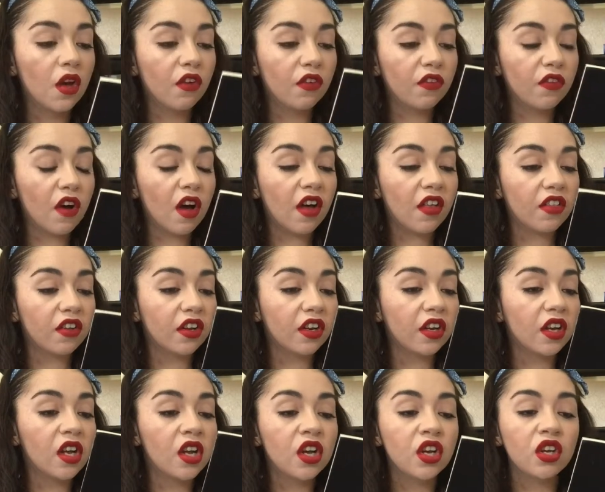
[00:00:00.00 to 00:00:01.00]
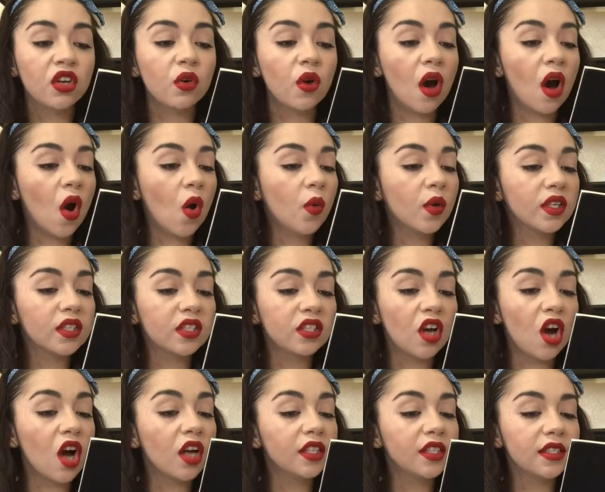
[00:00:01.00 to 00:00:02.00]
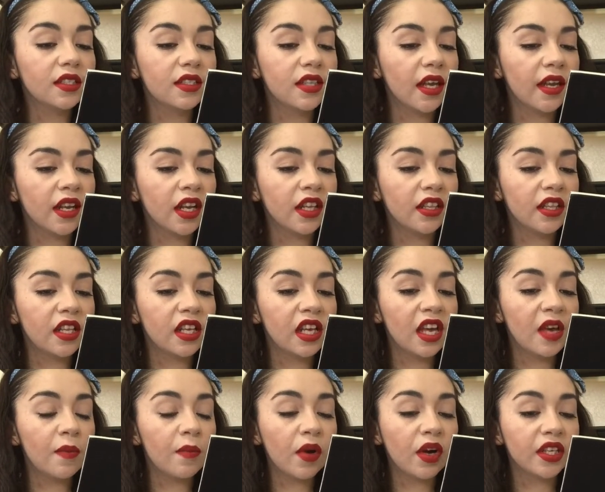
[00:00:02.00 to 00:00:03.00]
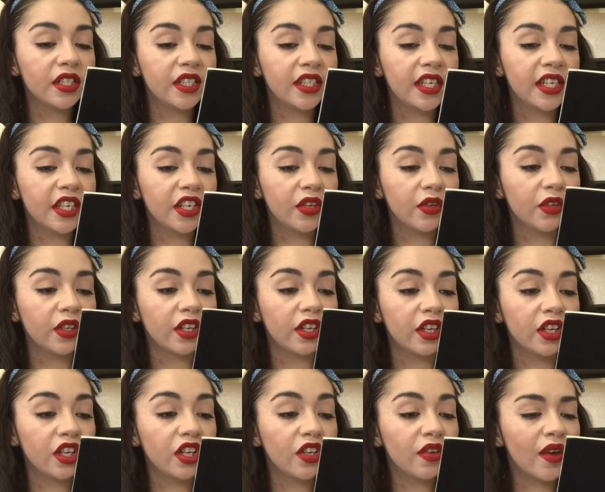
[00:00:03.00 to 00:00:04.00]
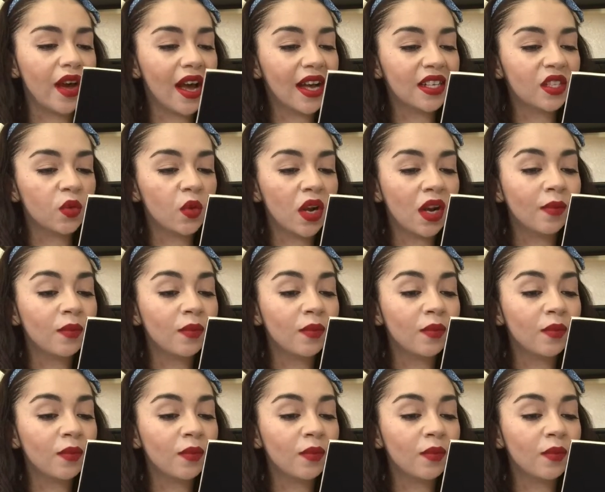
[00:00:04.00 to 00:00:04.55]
Father, you always call to say nothing in particular. You ask what